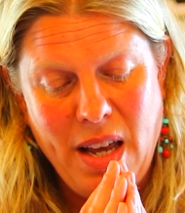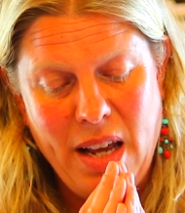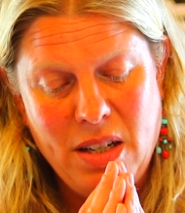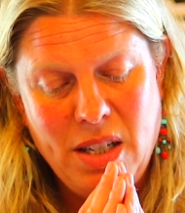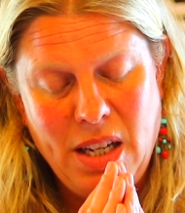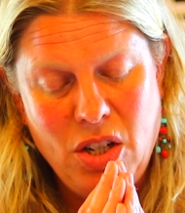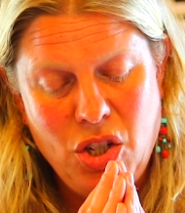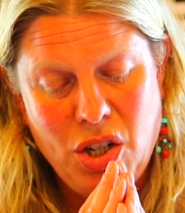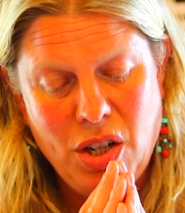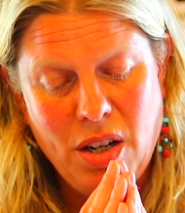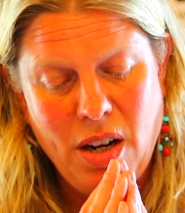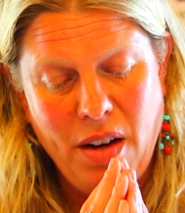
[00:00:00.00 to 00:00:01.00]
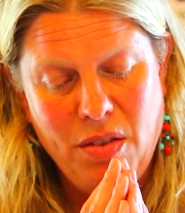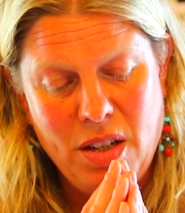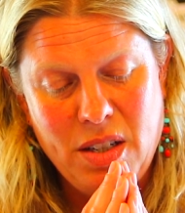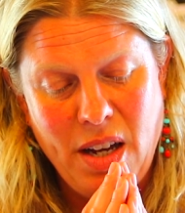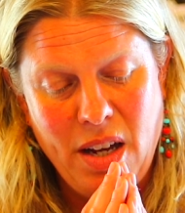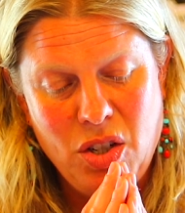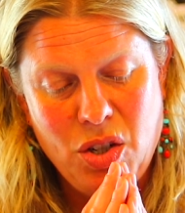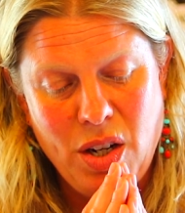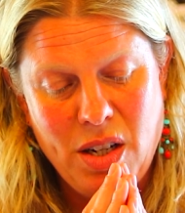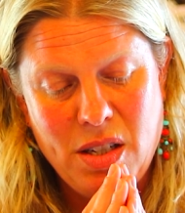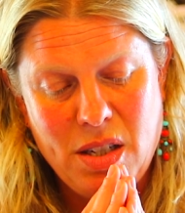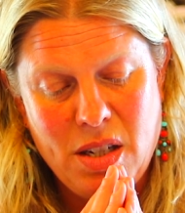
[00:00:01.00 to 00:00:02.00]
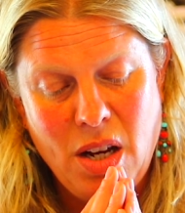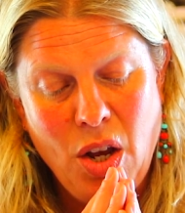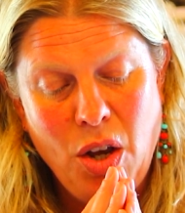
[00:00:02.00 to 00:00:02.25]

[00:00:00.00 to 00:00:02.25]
and teacher of the Tantras,